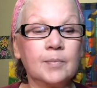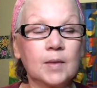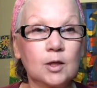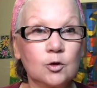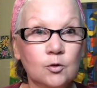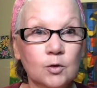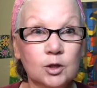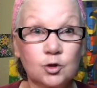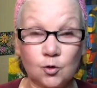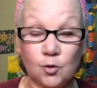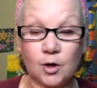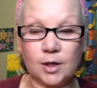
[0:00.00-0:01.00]
You
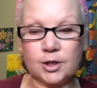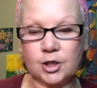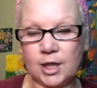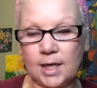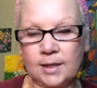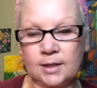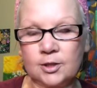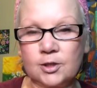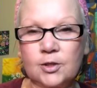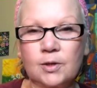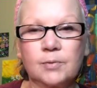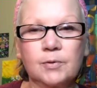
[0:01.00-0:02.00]
adore a challenge.
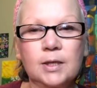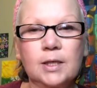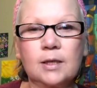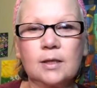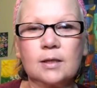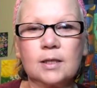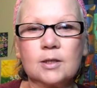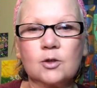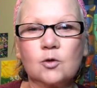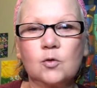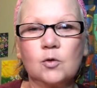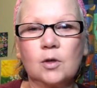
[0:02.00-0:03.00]
So I really think that's a
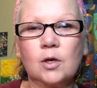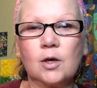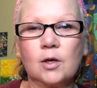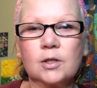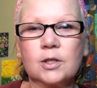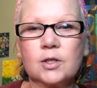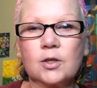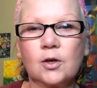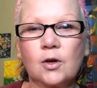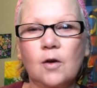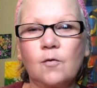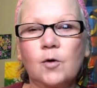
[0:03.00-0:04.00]
cool card to start
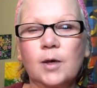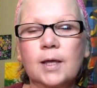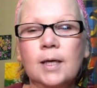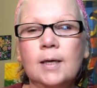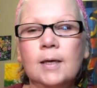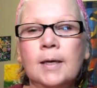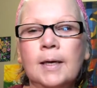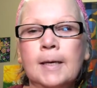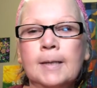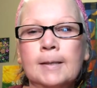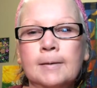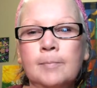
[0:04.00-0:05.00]
off with.
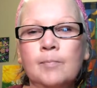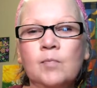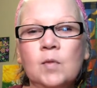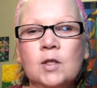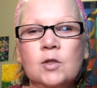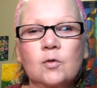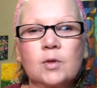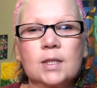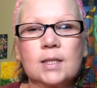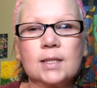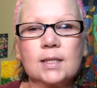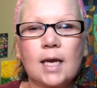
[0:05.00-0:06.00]
So the
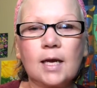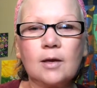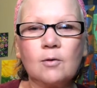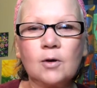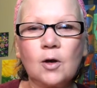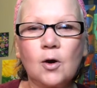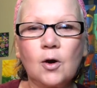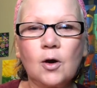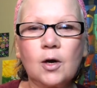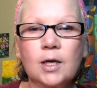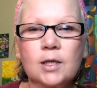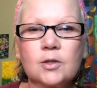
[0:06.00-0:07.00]
second
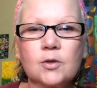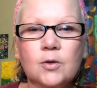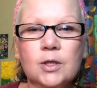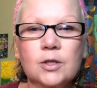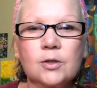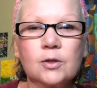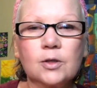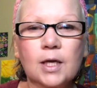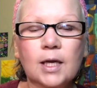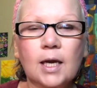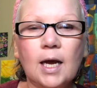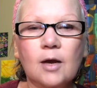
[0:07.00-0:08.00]
card is going to look
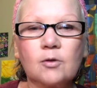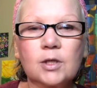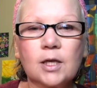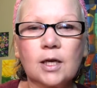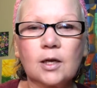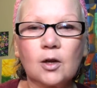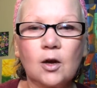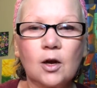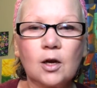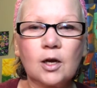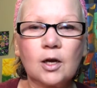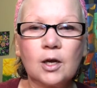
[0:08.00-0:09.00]
at how to
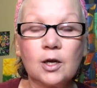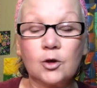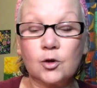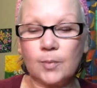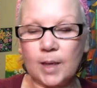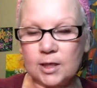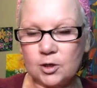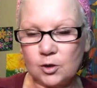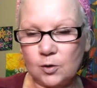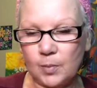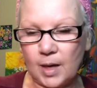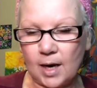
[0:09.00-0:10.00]
unlock your
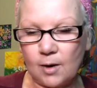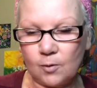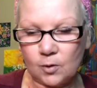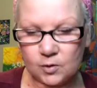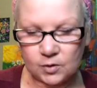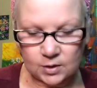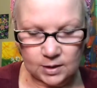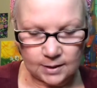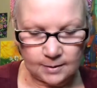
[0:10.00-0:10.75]
magical powers.